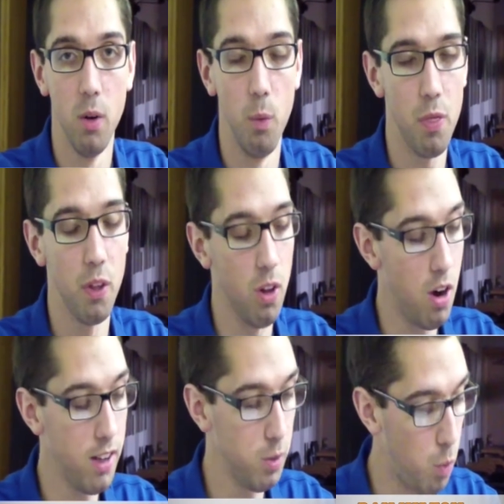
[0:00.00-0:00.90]
With the
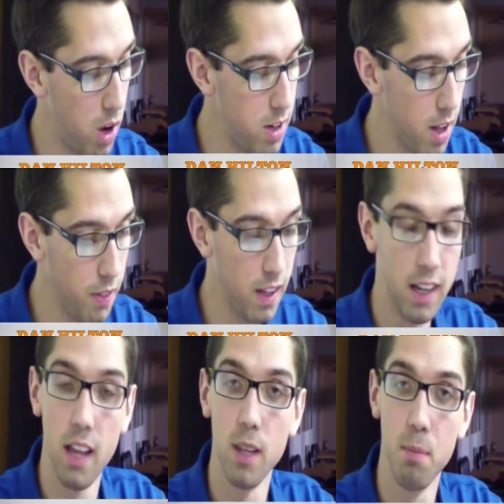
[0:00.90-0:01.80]
loss, 1-0
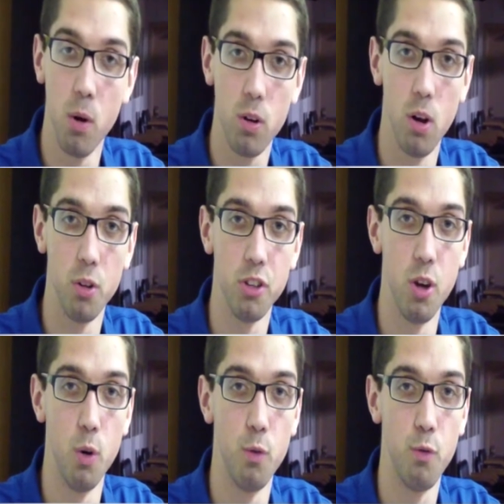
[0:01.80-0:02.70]
again, the Pocono
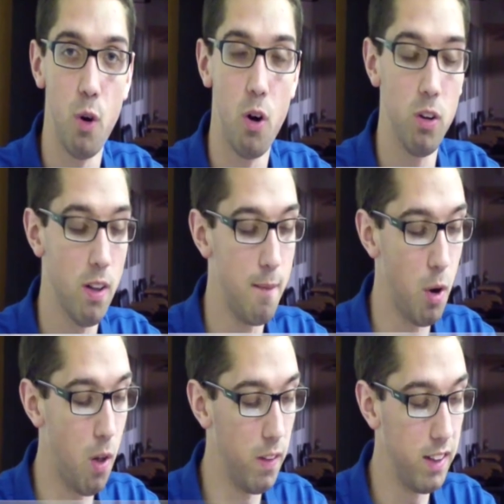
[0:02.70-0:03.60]
Snow fall
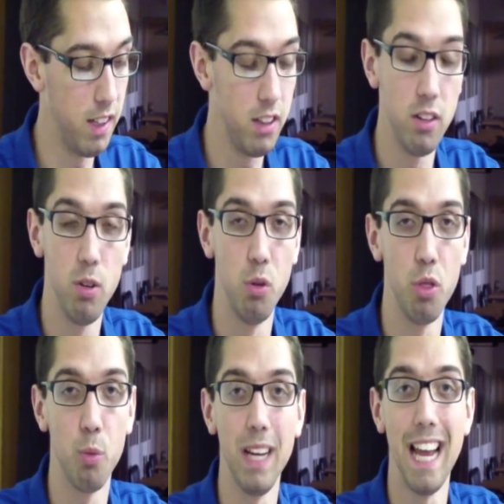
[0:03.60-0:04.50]
on the season to
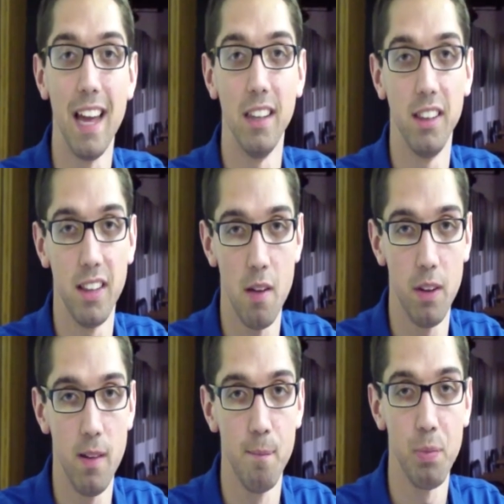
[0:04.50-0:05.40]

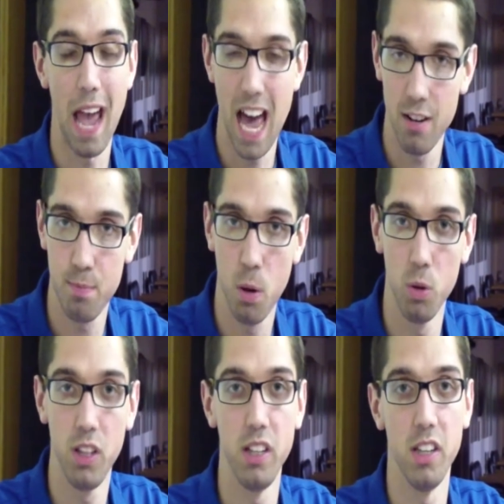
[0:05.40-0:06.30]
3-7, out of
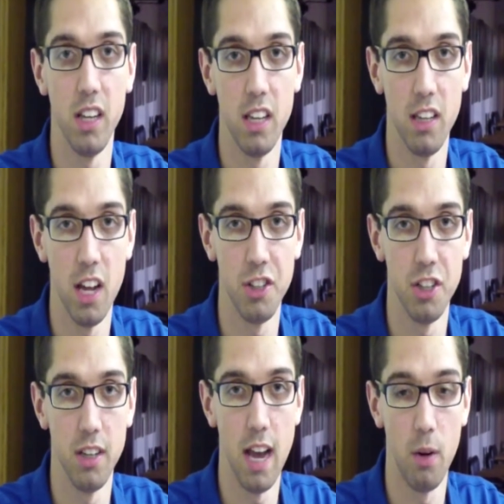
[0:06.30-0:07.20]
postseason
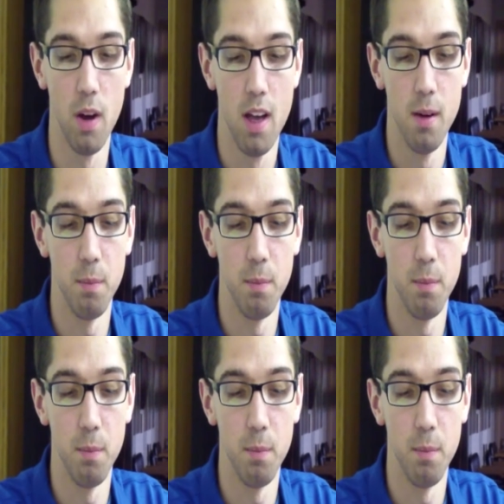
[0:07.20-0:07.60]
contention now.